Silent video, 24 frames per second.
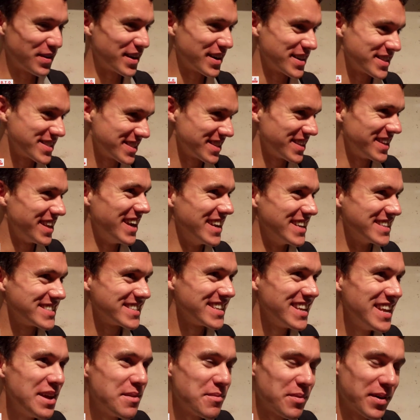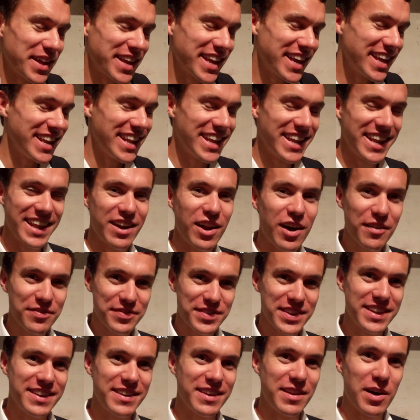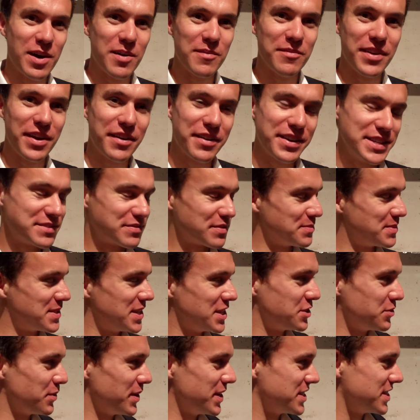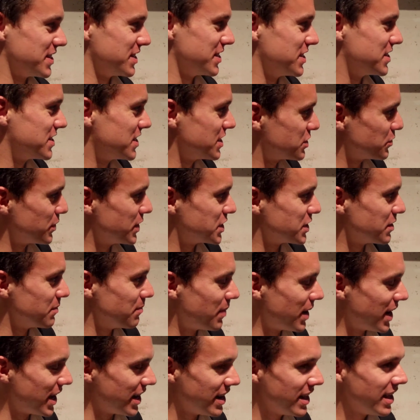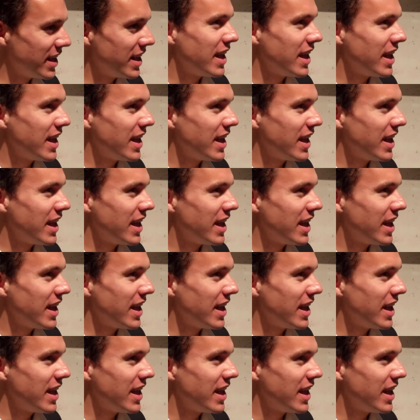it works, yes. Well, again, it often varies from situation to situation, but